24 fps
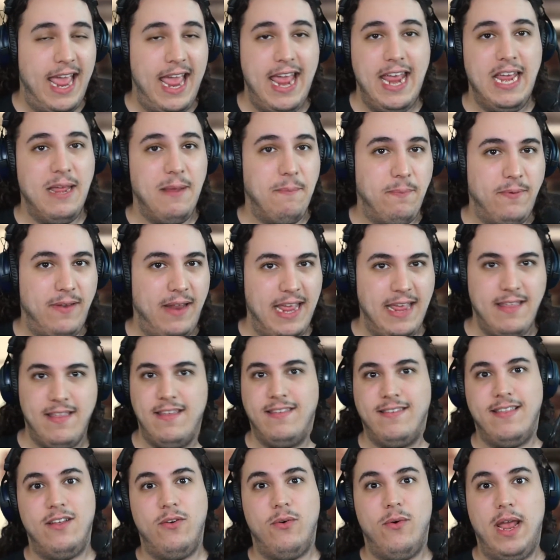hey, play
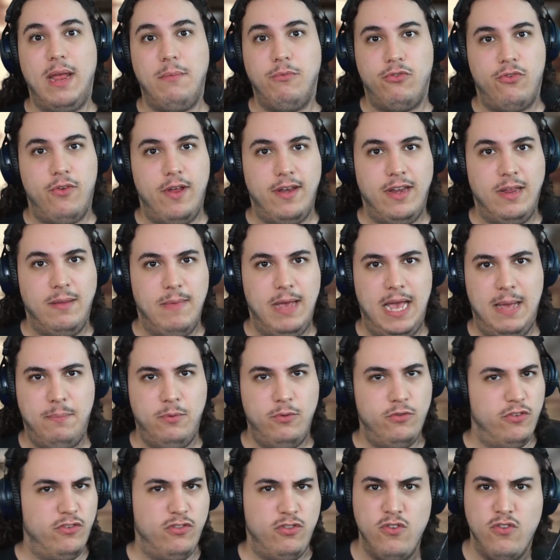this little aim training
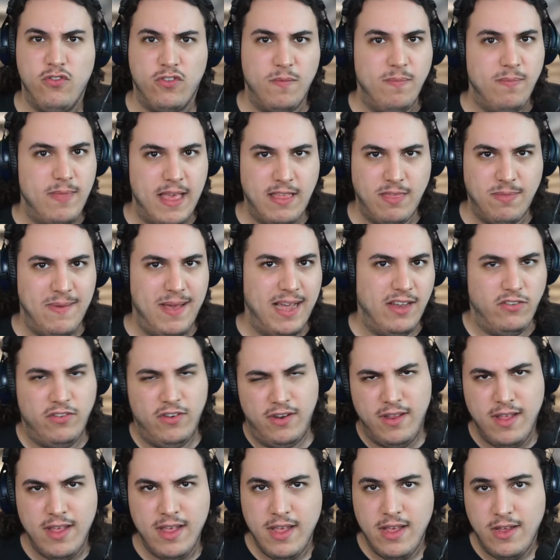map or just do some deathmatch
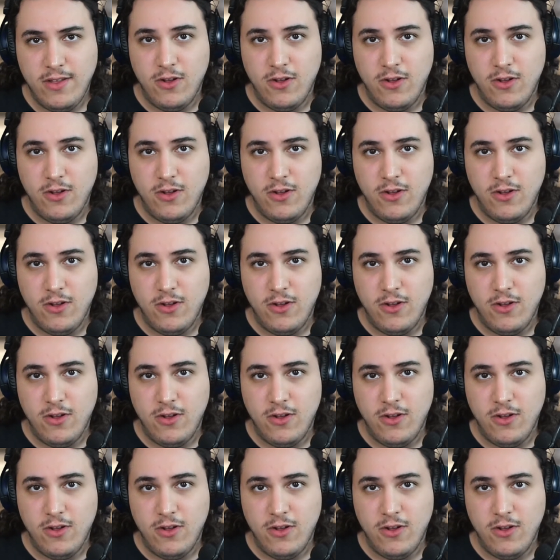and